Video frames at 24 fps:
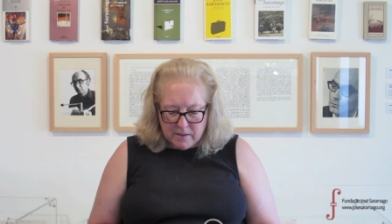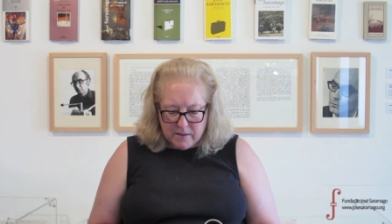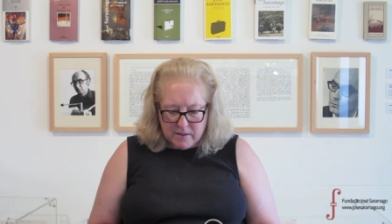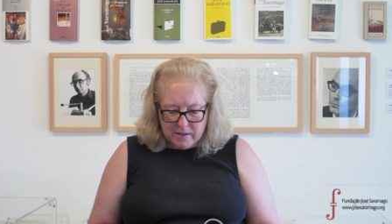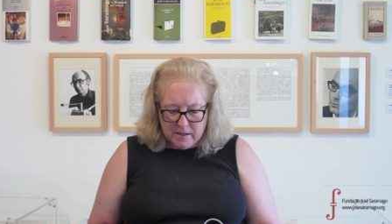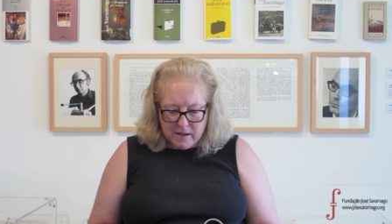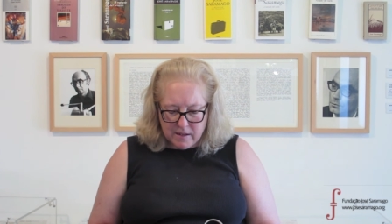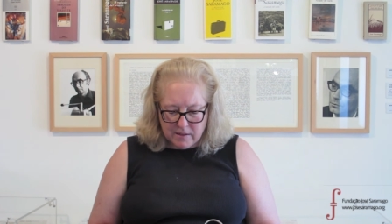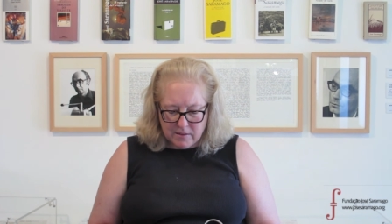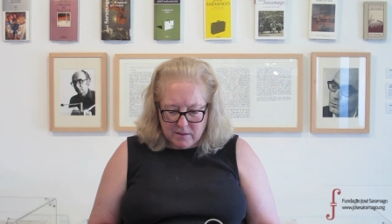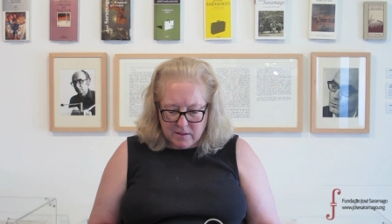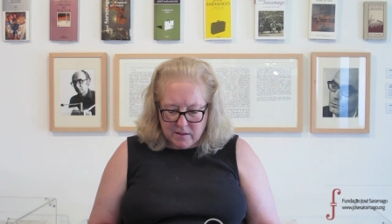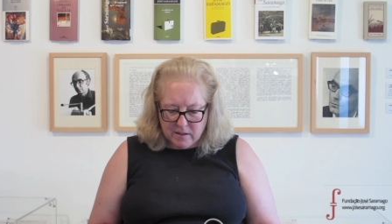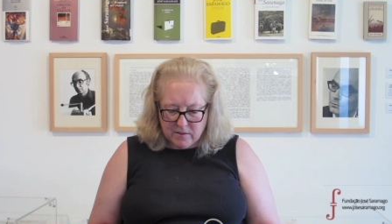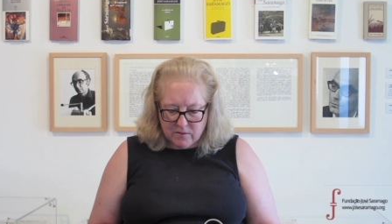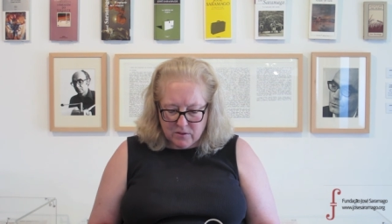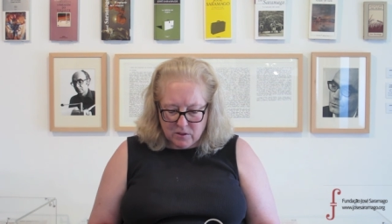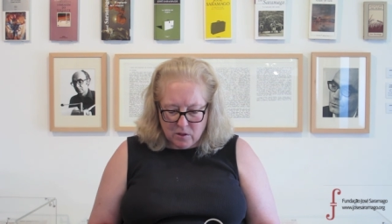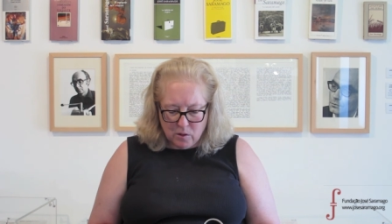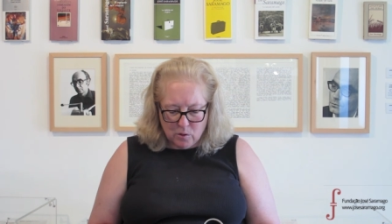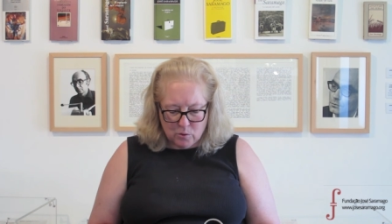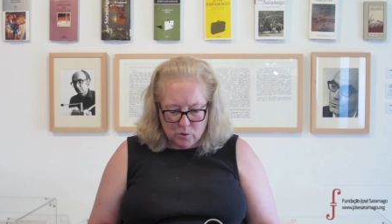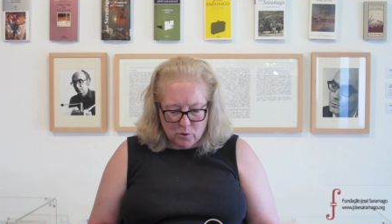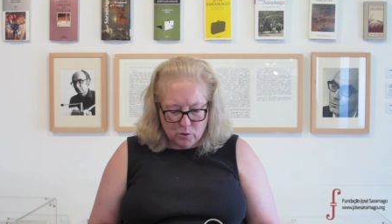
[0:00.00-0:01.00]
the destiny of
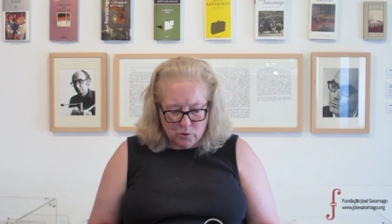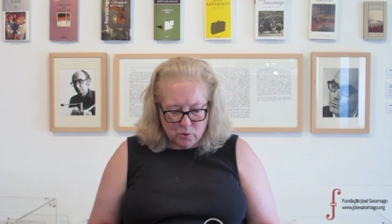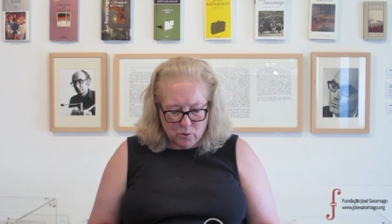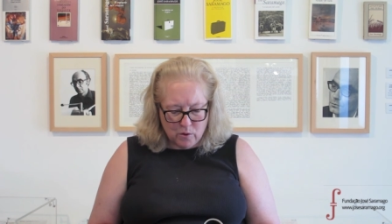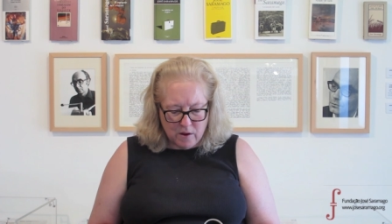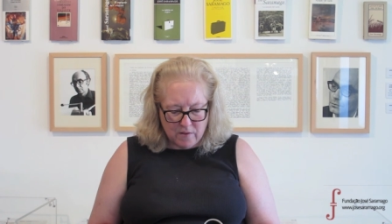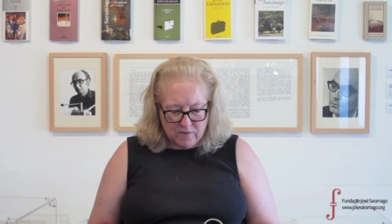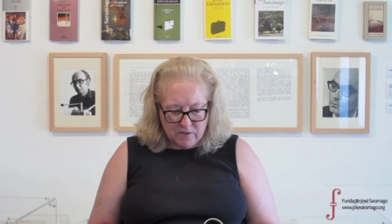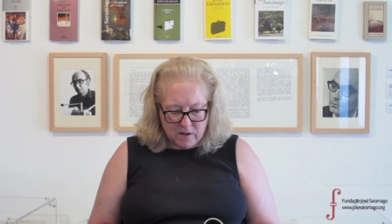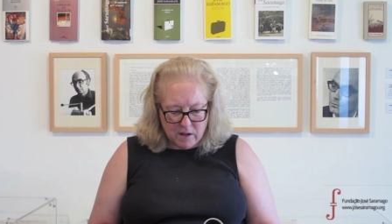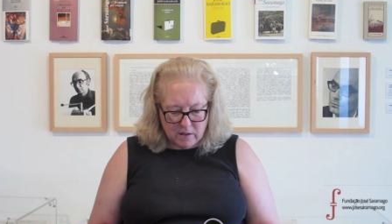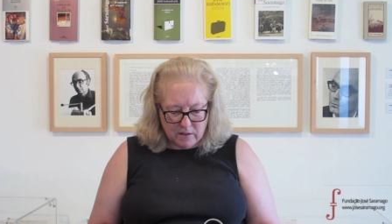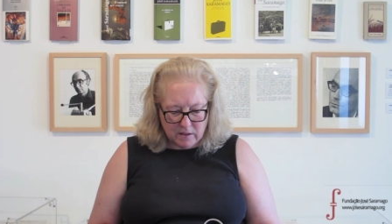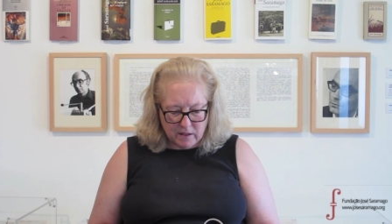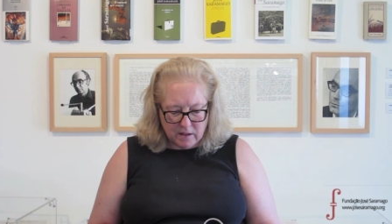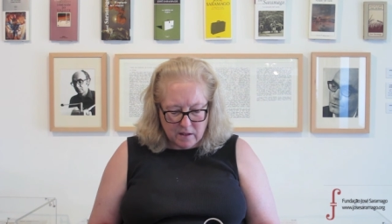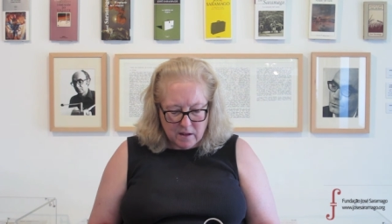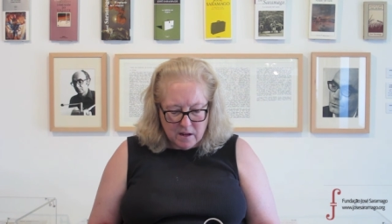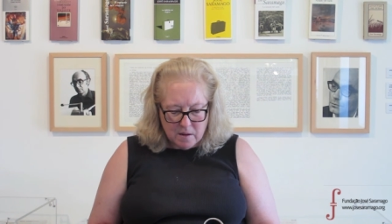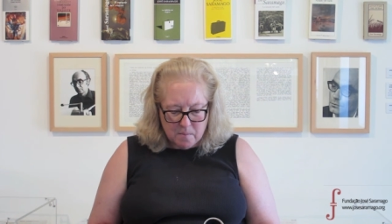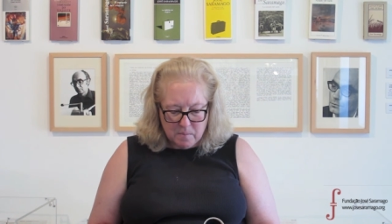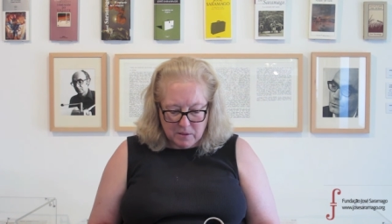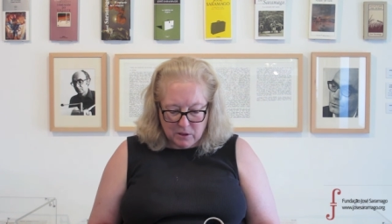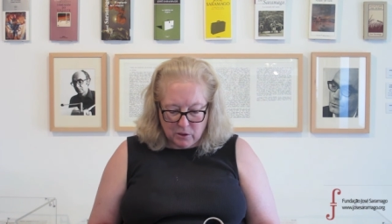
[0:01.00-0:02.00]
soldiers who have nothing
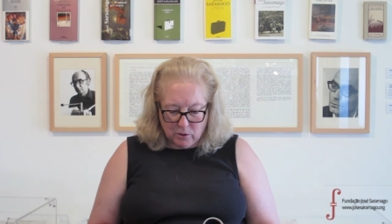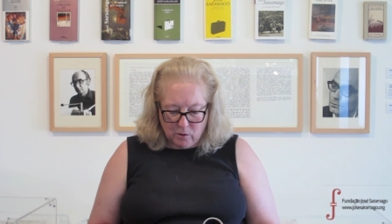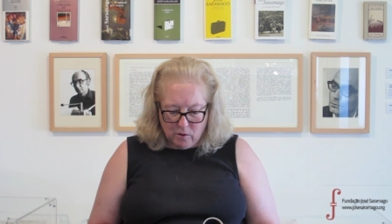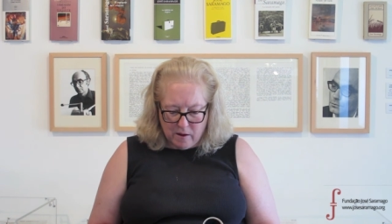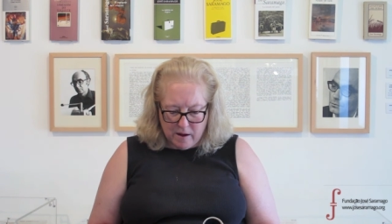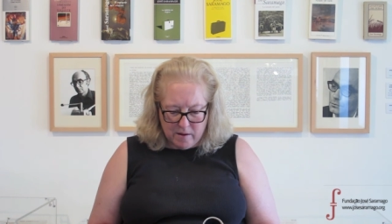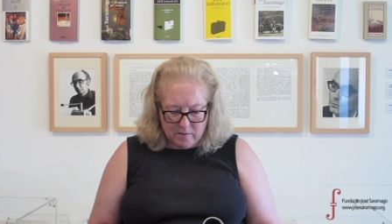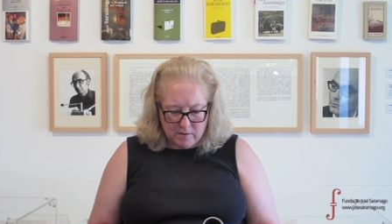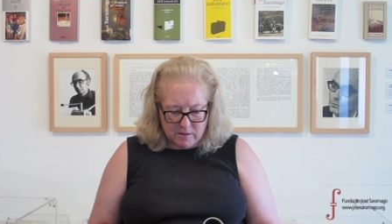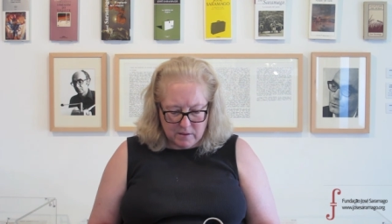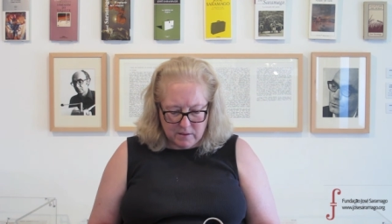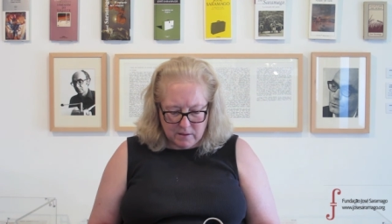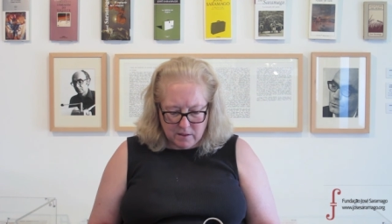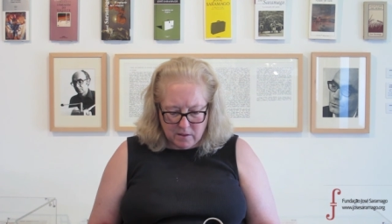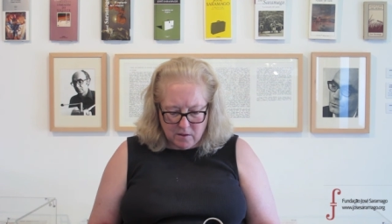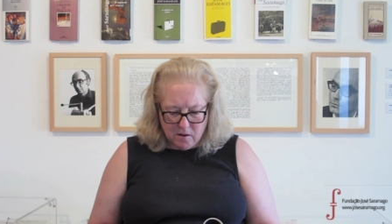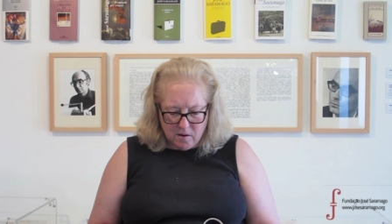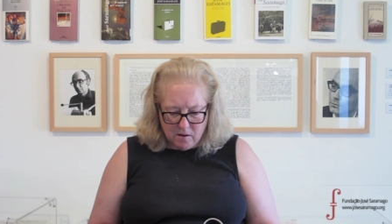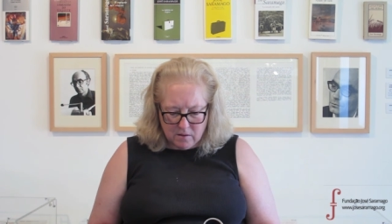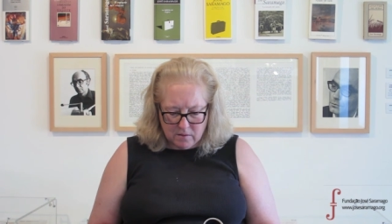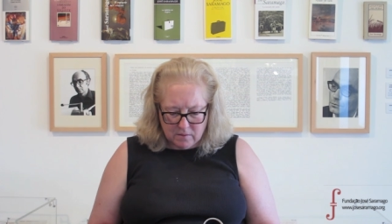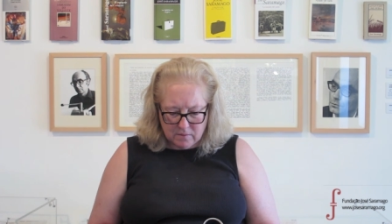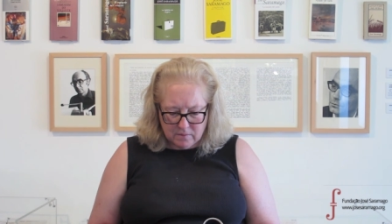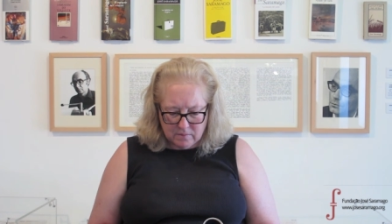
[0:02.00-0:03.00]
but the ground to sit
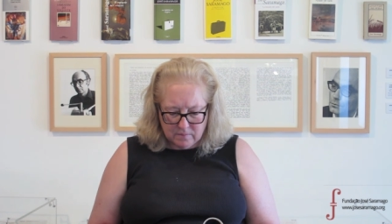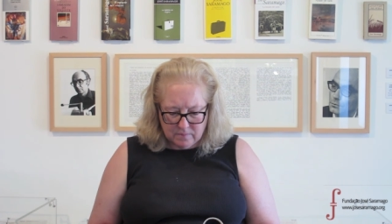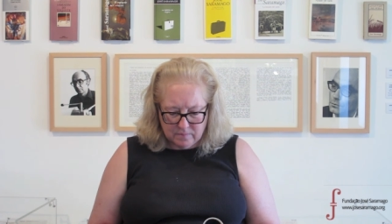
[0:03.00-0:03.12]
on.